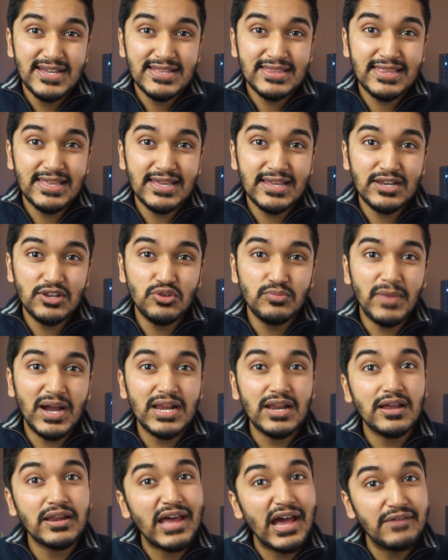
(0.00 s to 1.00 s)
then you
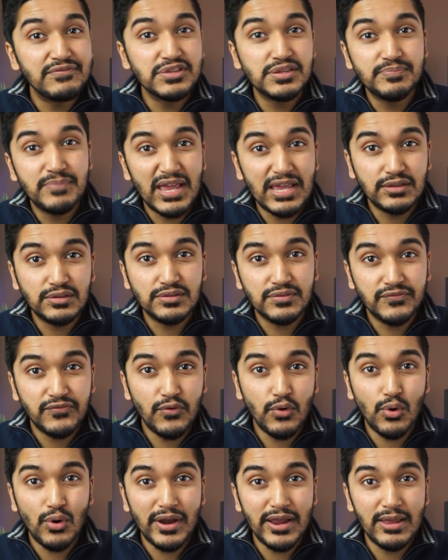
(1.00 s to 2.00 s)
might not have space
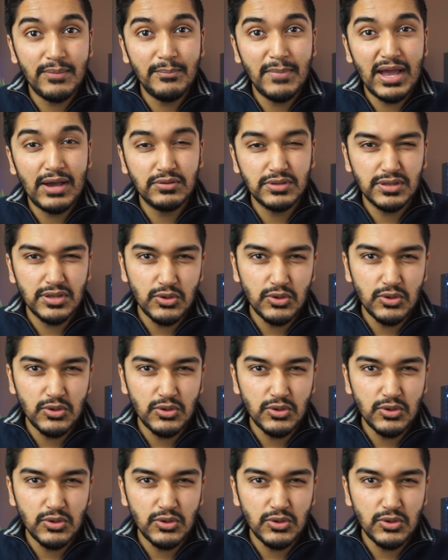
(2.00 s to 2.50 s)
for a mouse,